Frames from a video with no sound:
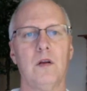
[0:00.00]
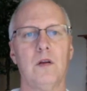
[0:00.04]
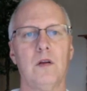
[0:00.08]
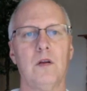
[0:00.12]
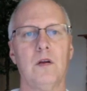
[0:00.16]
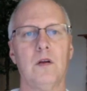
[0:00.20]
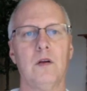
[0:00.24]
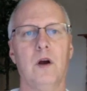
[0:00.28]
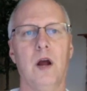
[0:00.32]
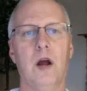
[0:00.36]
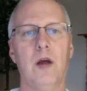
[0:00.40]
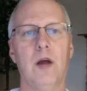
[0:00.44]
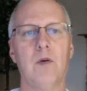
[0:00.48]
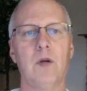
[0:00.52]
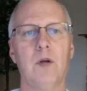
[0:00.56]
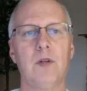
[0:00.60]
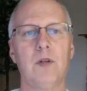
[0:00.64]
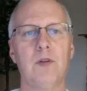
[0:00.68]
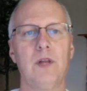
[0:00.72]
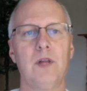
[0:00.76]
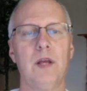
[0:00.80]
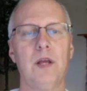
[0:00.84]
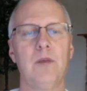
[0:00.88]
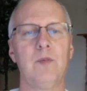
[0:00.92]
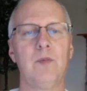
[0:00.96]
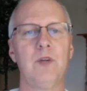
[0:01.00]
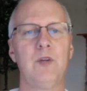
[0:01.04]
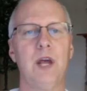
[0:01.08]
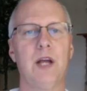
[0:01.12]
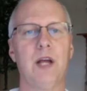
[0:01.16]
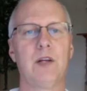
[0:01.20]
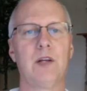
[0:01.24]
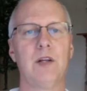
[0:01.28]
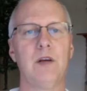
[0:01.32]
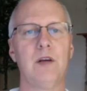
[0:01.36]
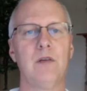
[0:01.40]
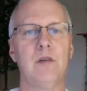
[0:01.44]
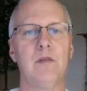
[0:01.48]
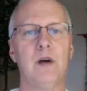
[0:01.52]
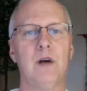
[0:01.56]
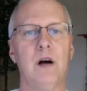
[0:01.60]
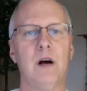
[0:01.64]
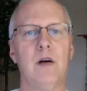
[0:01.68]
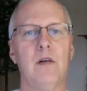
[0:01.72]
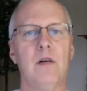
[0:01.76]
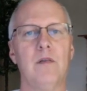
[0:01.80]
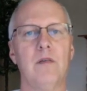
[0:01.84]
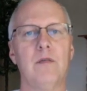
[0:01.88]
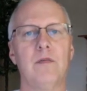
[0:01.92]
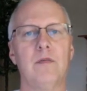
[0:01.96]
All right, what's the objective
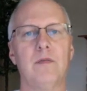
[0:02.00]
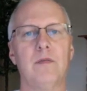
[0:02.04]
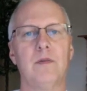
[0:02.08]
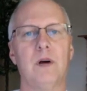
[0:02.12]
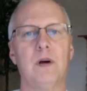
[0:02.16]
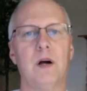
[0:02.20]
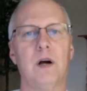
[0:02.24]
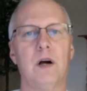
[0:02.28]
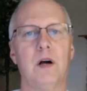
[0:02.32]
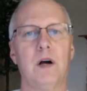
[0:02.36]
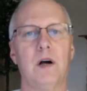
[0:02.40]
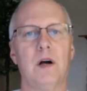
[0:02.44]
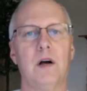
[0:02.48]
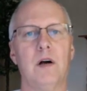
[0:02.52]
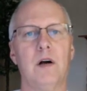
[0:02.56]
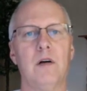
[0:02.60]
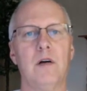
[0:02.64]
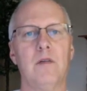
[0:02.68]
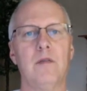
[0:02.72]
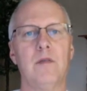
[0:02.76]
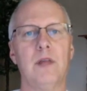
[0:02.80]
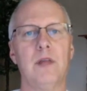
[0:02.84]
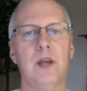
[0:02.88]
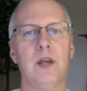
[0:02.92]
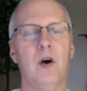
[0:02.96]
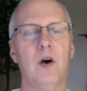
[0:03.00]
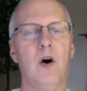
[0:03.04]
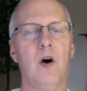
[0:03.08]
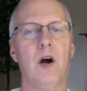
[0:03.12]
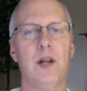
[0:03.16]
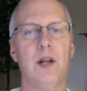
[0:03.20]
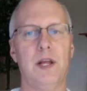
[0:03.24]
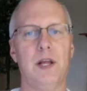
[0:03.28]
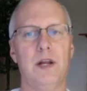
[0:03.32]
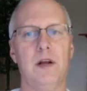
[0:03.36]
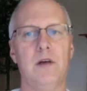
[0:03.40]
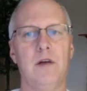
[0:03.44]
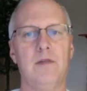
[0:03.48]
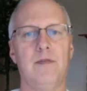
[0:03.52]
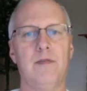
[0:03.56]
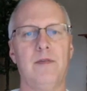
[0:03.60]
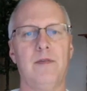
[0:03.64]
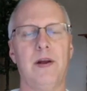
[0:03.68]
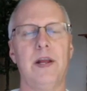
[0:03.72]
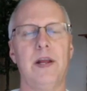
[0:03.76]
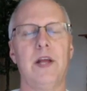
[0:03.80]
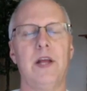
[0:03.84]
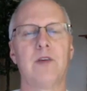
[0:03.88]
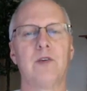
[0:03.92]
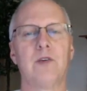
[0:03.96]
of, uh, of the audit of
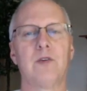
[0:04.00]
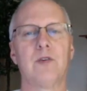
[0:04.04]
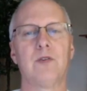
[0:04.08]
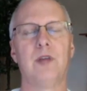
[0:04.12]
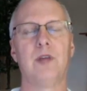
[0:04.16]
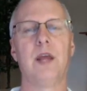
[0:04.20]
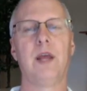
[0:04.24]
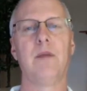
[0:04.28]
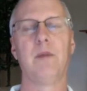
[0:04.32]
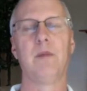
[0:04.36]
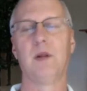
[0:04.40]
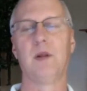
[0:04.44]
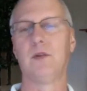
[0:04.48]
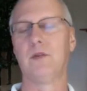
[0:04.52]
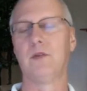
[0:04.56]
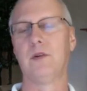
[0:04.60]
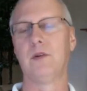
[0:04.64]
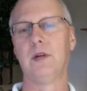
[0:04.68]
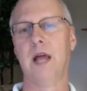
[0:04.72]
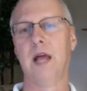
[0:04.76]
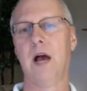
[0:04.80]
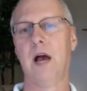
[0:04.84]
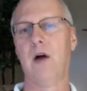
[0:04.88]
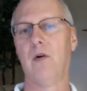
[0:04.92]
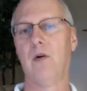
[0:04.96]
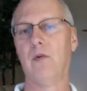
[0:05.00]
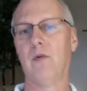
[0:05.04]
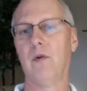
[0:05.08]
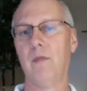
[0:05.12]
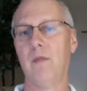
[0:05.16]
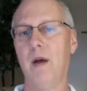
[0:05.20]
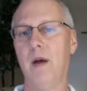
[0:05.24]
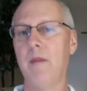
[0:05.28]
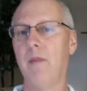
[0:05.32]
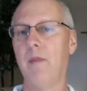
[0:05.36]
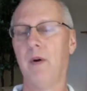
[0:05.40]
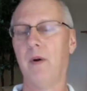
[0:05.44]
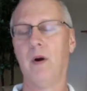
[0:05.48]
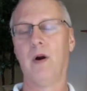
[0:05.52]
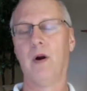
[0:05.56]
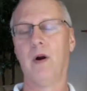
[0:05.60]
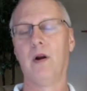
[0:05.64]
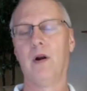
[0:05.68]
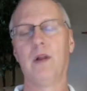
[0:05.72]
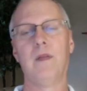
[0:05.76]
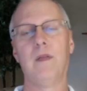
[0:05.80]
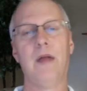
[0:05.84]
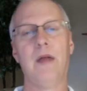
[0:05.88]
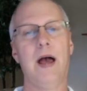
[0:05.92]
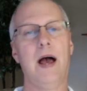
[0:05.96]
financial statements? Now, remember
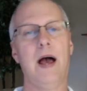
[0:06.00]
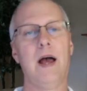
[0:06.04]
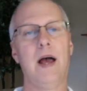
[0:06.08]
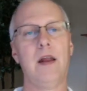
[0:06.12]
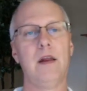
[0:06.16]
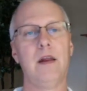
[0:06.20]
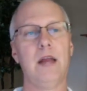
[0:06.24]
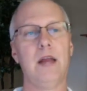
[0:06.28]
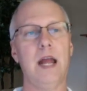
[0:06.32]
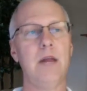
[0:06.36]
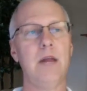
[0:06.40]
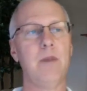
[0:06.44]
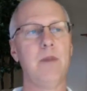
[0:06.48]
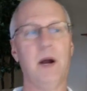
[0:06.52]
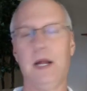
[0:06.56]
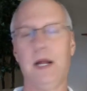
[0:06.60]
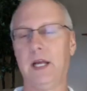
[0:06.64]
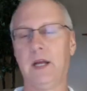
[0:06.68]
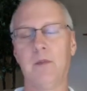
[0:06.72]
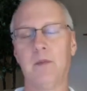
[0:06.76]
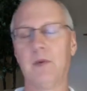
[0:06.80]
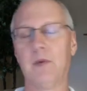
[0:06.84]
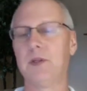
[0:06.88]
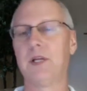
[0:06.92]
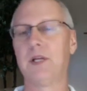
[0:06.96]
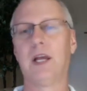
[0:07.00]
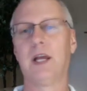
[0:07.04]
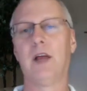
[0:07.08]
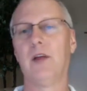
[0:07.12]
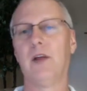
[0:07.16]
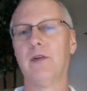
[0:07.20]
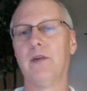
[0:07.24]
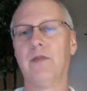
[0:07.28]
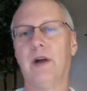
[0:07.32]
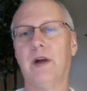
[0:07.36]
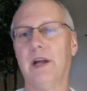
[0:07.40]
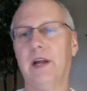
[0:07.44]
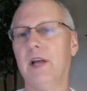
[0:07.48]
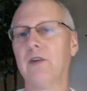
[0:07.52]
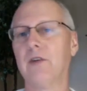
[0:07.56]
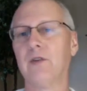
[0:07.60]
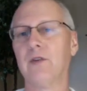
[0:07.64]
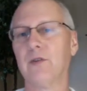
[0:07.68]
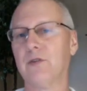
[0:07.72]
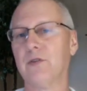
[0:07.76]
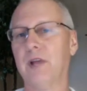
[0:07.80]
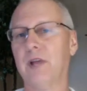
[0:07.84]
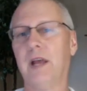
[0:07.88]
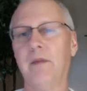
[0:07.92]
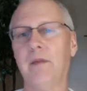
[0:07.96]
that anybody can put together
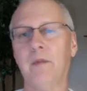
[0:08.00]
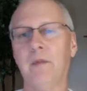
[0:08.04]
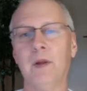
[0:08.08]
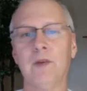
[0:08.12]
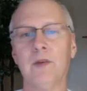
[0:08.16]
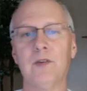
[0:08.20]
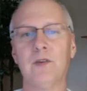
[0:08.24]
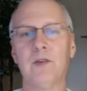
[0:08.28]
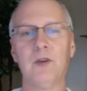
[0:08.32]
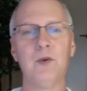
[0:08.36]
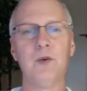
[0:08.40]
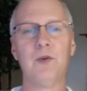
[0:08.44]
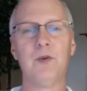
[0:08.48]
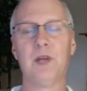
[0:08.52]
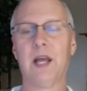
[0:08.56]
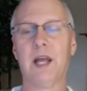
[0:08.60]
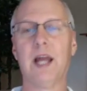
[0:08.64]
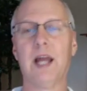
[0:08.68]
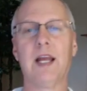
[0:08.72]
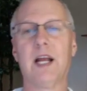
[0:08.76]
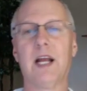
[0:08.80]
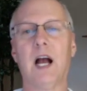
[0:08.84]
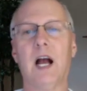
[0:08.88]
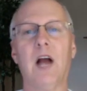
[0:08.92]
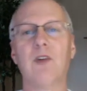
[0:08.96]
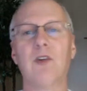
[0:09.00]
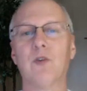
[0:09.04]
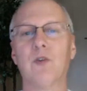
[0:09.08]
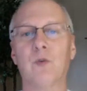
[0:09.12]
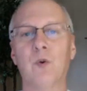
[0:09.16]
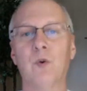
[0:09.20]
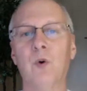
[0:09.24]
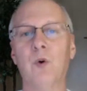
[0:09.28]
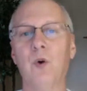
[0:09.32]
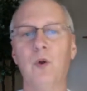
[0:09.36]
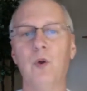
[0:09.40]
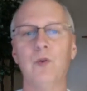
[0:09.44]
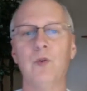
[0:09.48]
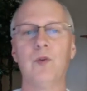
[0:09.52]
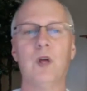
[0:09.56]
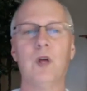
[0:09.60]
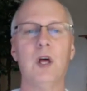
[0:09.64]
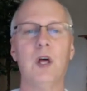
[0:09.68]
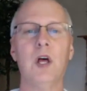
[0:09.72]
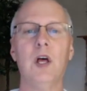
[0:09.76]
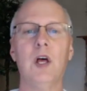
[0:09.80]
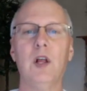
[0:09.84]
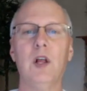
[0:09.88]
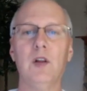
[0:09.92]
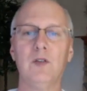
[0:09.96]
financial statements using any kinds of rules.
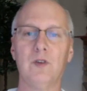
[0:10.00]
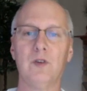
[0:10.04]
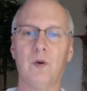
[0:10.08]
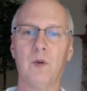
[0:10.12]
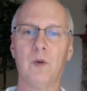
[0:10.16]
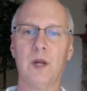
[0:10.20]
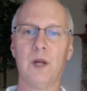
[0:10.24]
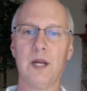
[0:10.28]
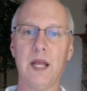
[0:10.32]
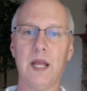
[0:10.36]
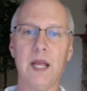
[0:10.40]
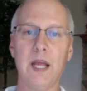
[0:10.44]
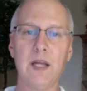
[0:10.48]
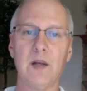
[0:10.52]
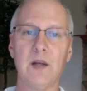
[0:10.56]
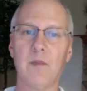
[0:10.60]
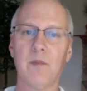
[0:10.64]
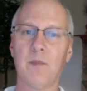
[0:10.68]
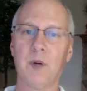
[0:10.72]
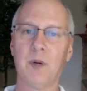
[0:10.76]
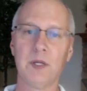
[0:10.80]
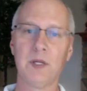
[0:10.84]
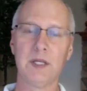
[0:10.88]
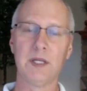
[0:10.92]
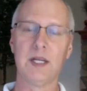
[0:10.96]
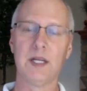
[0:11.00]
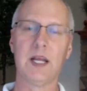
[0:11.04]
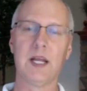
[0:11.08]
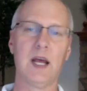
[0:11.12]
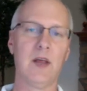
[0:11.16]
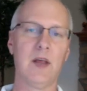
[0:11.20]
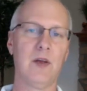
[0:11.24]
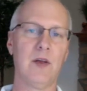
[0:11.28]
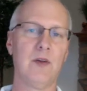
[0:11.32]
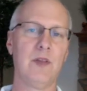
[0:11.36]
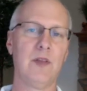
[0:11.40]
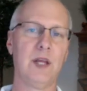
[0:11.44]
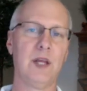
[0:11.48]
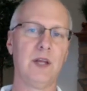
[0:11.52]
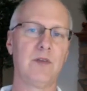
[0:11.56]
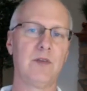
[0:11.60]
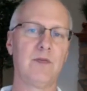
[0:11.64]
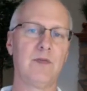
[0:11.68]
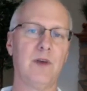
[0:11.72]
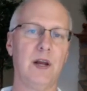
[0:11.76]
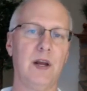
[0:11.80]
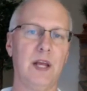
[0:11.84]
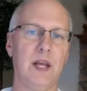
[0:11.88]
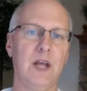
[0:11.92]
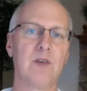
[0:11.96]
So we need to put together these
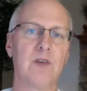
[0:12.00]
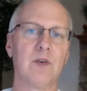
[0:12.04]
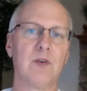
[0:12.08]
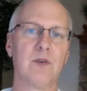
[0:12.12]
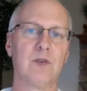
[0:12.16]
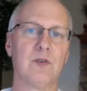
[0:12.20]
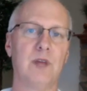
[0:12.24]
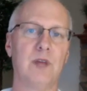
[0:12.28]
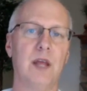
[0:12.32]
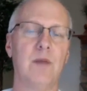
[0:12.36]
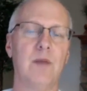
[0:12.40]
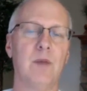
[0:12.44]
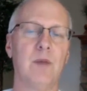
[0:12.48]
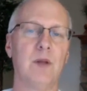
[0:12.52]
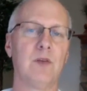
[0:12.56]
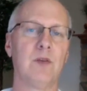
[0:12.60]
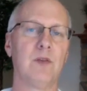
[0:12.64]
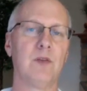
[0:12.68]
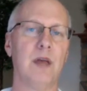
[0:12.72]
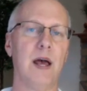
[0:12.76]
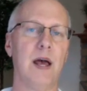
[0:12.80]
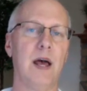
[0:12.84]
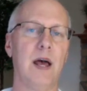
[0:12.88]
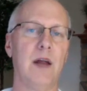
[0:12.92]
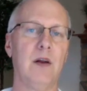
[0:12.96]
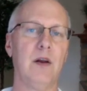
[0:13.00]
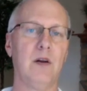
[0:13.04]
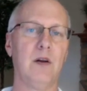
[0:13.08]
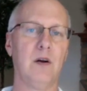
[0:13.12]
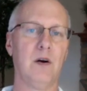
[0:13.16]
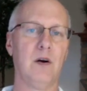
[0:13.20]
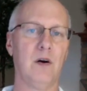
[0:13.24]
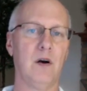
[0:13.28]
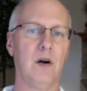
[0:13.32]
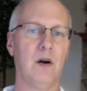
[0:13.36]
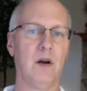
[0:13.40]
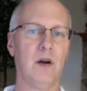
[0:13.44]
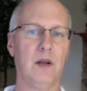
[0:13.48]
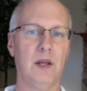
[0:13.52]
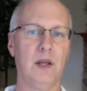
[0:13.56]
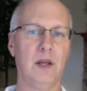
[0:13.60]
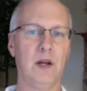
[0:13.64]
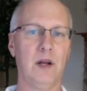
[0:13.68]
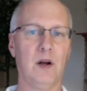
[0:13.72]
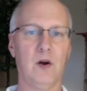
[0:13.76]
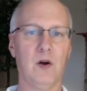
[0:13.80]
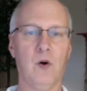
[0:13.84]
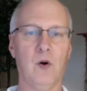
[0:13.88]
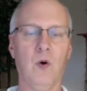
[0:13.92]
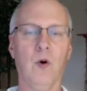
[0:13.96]
financial statements that are in
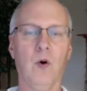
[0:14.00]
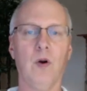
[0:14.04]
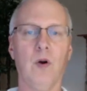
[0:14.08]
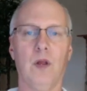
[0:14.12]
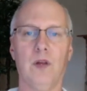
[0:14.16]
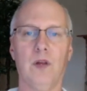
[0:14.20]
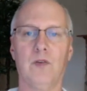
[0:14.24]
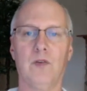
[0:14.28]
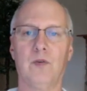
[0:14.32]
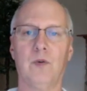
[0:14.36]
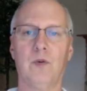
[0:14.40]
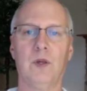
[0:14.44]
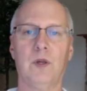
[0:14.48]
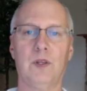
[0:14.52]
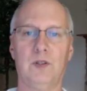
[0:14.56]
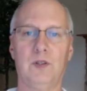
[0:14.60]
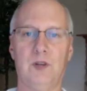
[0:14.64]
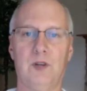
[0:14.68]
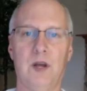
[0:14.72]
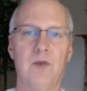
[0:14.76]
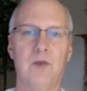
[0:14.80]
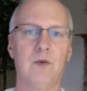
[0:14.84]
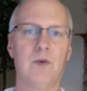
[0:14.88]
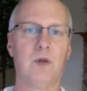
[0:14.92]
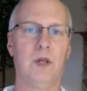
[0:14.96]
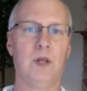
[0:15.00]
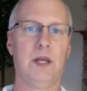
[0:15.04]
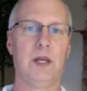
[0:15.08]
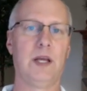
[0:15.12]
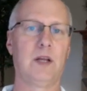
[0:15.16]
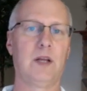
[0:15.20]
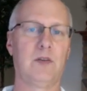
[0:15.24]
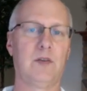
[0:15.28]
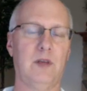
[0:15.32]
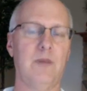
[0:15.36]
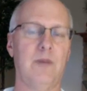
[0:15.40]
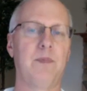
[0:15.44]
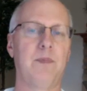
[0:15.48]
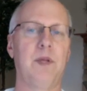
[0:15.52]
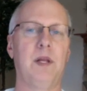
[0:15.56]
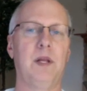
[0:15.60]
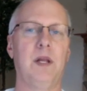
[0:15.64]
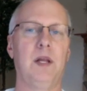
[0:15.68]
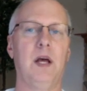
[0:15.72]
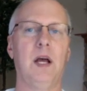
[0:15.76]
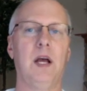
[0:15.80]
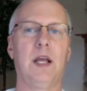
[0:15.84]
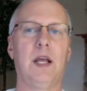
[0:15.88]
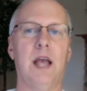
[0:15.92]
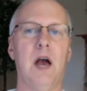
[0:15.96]
accordance with generally
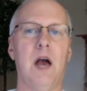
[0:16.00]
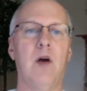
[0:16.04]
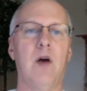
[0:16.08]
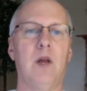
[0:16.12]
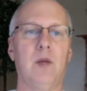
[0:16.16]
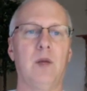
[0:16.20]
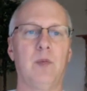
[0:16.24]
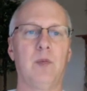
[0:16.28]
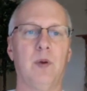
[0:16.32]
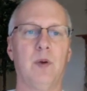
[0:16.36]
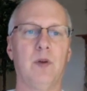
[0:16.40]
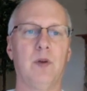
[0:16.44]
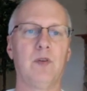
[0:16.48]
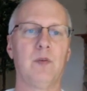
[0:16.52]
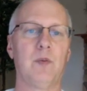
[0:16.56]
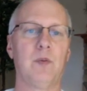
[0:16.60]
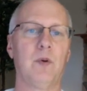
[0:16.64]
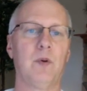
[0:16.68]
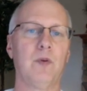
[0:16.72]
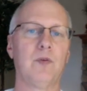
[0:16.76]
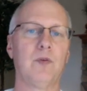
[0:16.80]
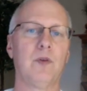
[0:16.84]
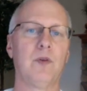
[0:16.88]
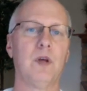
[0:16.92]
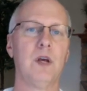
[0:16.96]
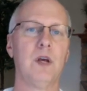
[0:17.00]
accepted accounting principles.